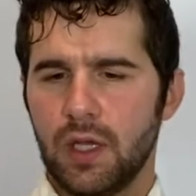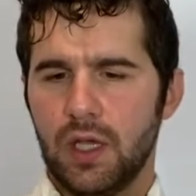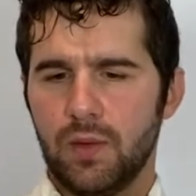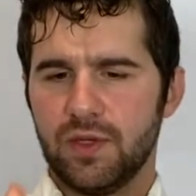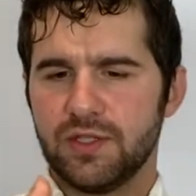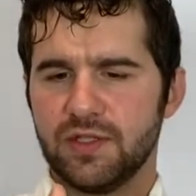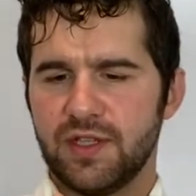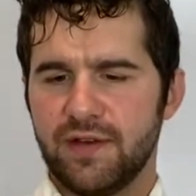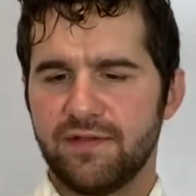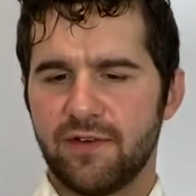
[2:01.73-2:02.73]
which is
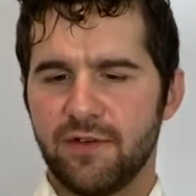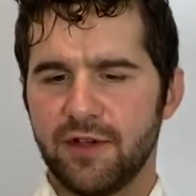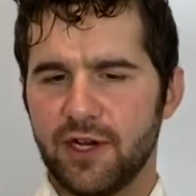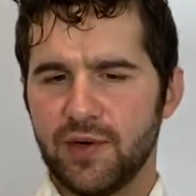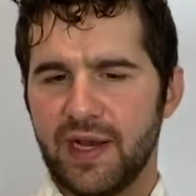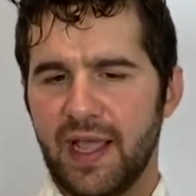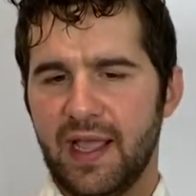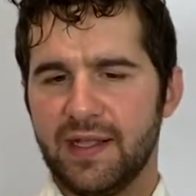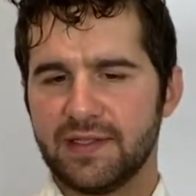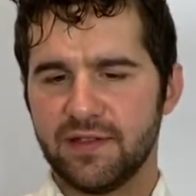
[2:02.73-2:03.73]
then further going to
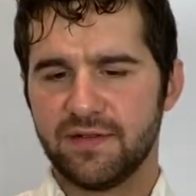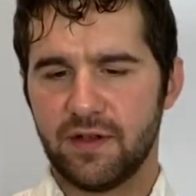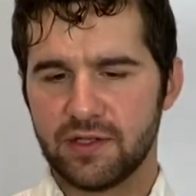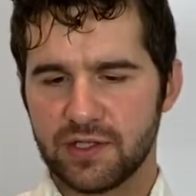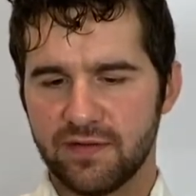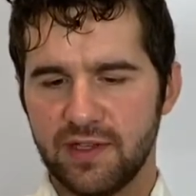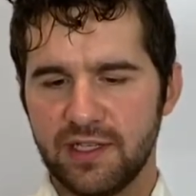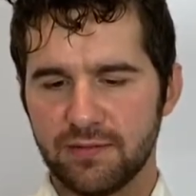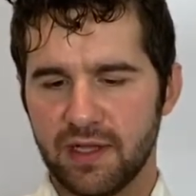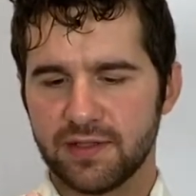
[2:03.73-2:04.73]
enhance the function of these
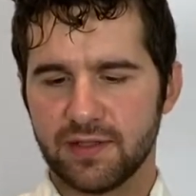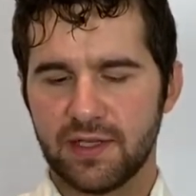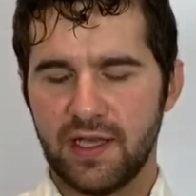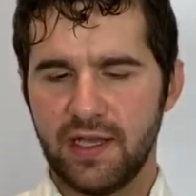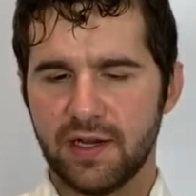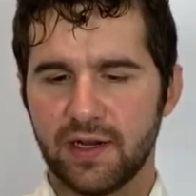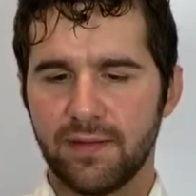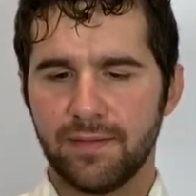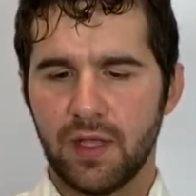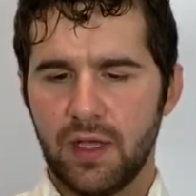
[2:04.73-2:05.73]
muscles here
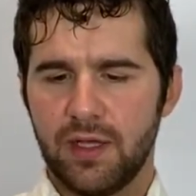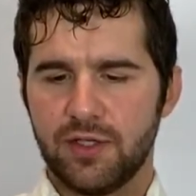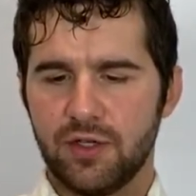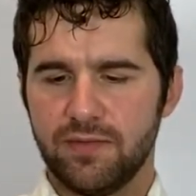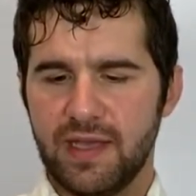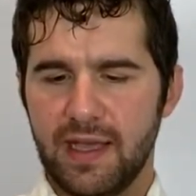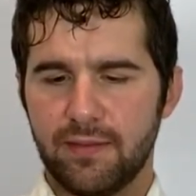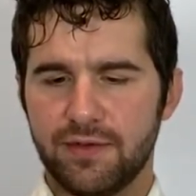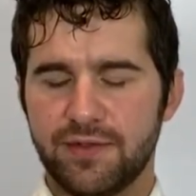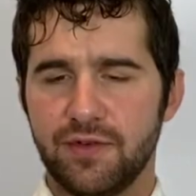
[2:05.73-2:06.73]
to be
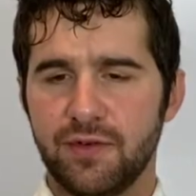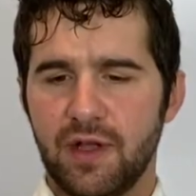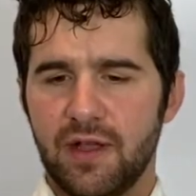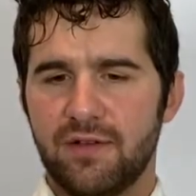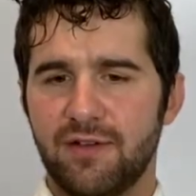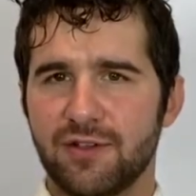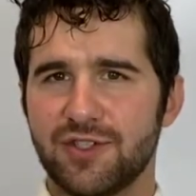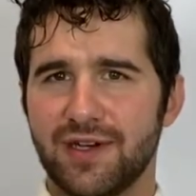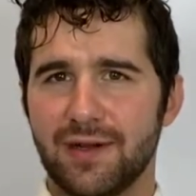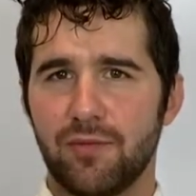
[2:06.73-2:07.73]
able to function
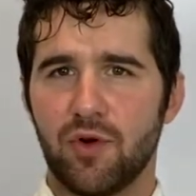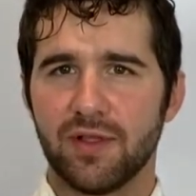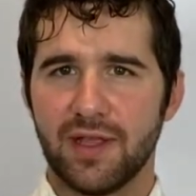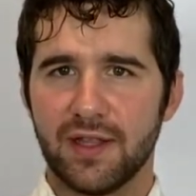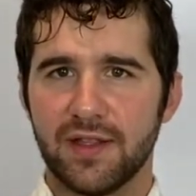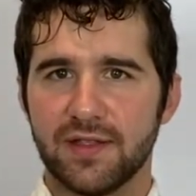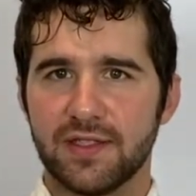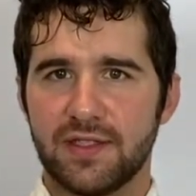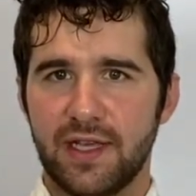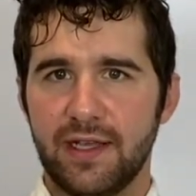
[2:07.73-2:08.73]
in a more lengthened
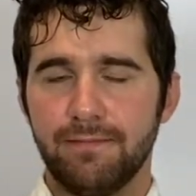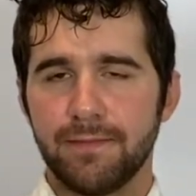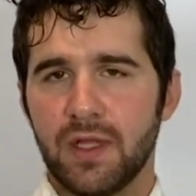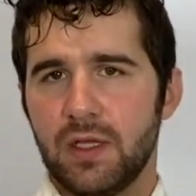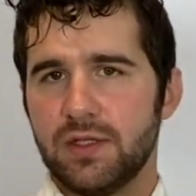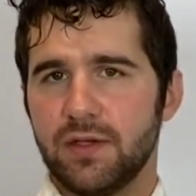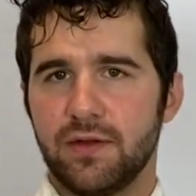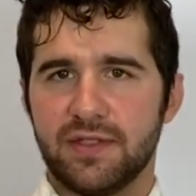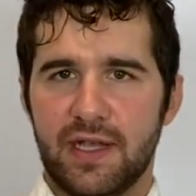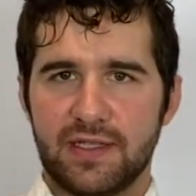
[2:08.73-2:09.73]
state. So
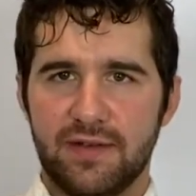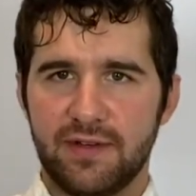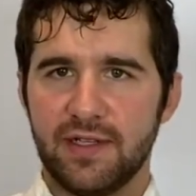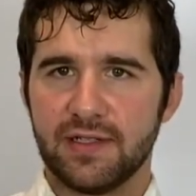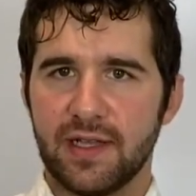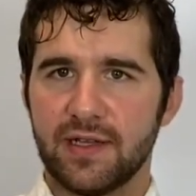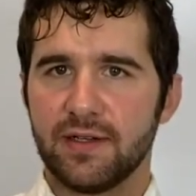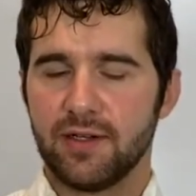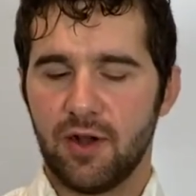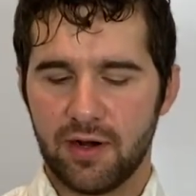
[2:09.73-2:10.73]
those activities like
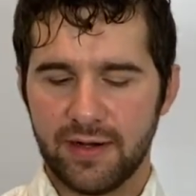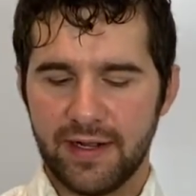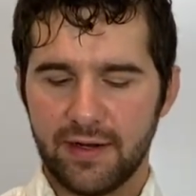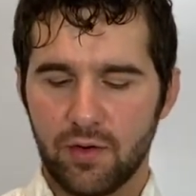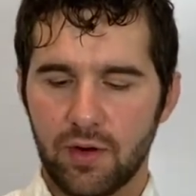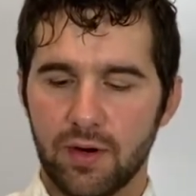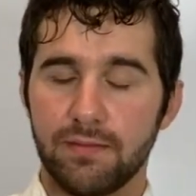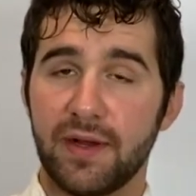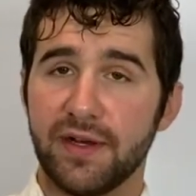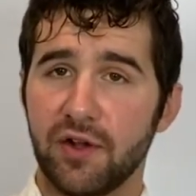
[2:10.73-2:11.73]
gardening or
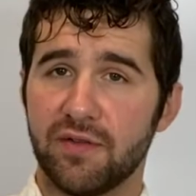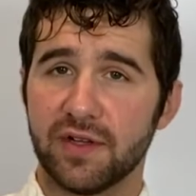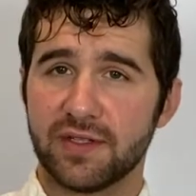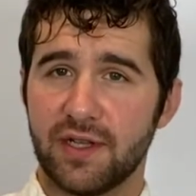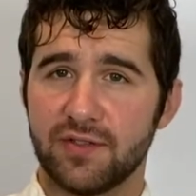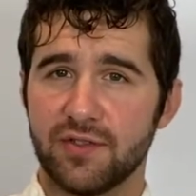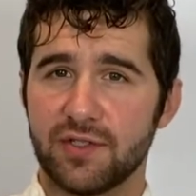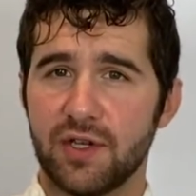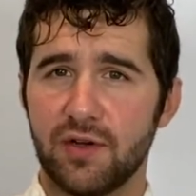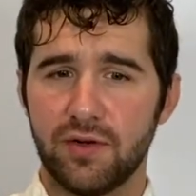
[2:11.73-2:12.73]
bending over to touch your
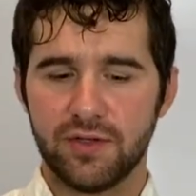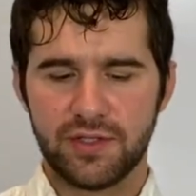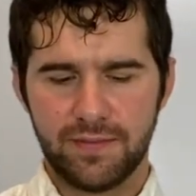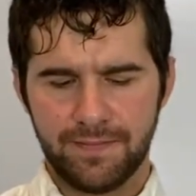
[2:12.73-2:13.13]
toes